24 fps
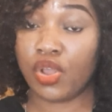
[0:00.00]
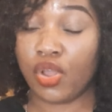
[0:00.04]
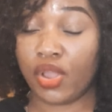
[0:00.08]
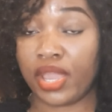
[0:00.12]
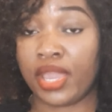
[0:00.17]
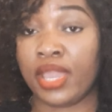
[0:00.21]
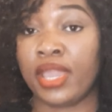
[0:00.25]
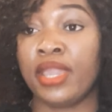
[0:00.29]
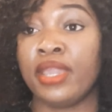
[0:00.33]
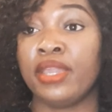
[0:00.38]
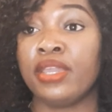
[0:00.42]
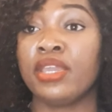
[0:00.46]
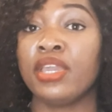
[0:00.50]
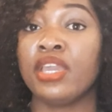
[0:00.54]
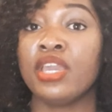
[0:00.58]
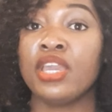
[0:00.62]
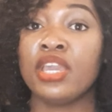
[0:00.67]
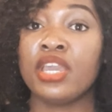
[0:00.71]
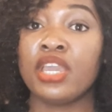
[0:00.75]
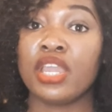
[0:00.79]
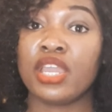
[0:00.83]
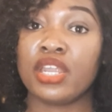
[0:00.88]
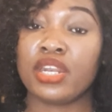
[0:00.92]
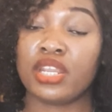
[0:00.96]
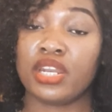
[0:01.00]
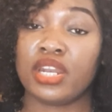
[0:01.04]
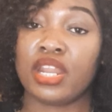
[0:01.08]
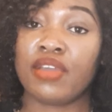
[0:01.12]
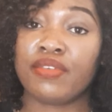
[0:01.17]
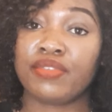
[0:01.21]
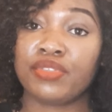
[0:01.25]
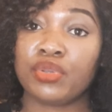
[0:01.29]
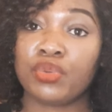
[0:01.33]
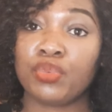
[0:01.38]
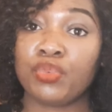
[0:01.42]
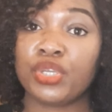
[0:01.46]
Okay, and then
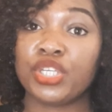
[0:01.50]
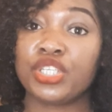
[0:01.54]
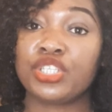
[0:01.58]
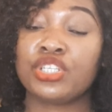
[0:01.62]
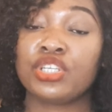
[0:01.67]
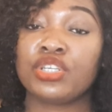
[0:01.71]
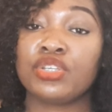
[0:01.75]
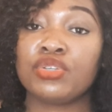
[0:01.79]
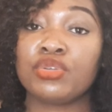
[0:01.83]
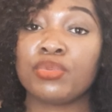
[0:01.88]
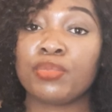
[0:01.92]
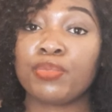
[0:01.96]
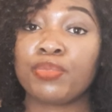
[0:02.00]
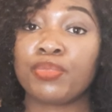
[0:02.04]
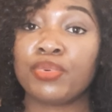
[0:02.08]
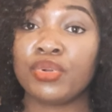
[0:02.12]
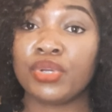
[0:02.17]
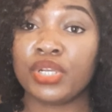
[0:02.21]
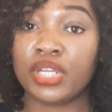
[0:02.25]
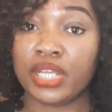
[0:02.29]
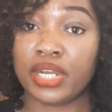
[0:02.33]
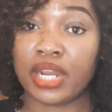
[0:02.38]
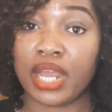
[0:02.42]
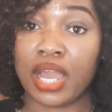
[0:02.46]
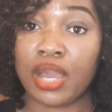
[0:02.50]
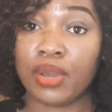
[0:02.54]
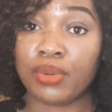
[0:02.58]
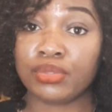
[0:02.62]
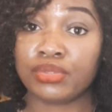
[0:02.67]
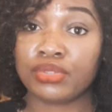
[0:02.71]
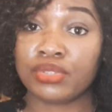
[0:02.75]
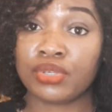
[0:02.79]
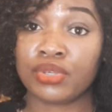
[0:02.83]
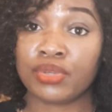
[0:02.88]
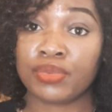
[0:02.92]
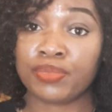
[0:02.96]
after which you pull it out,